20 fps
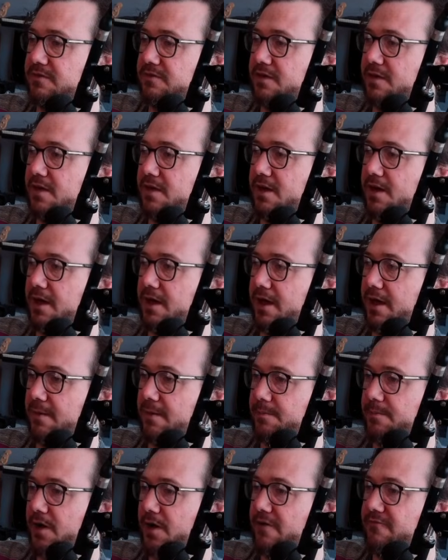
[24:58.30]

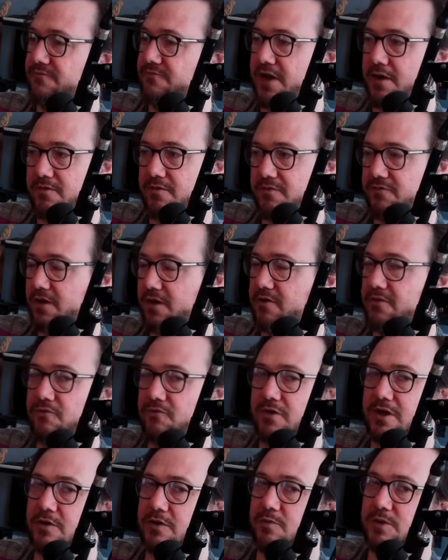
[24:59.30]
I very, very
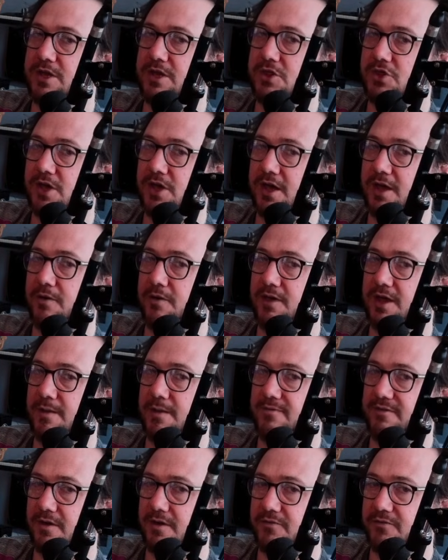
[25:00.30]
frequently check out games
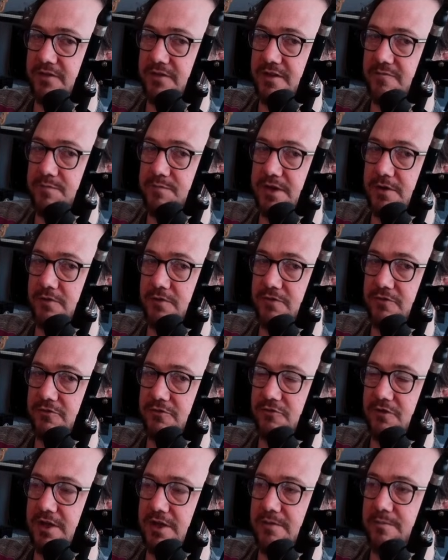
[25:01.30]
after they've been on a
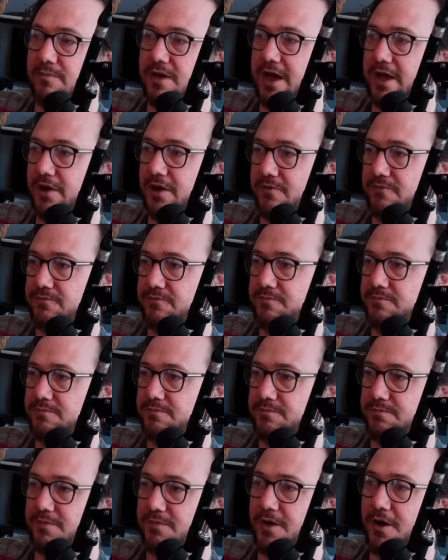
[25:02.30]
stream, and I've
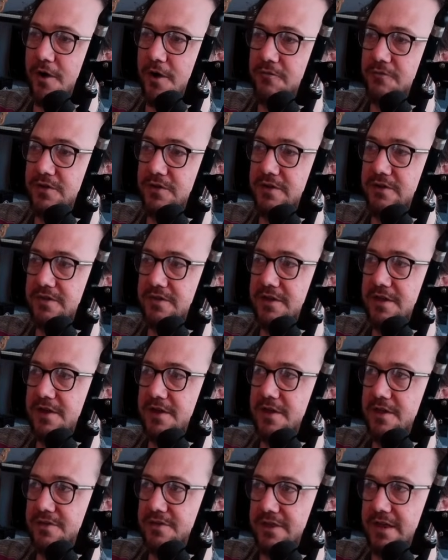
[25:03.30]
offered
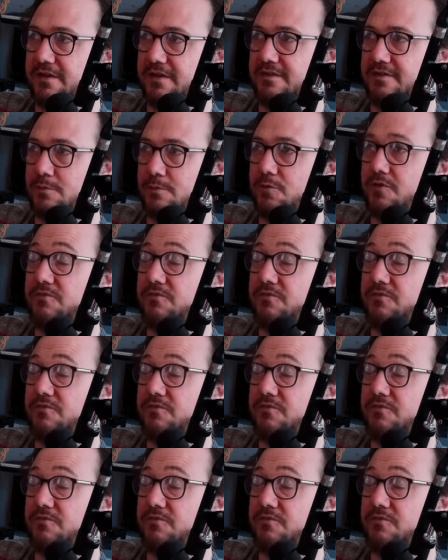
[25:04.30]
things that were very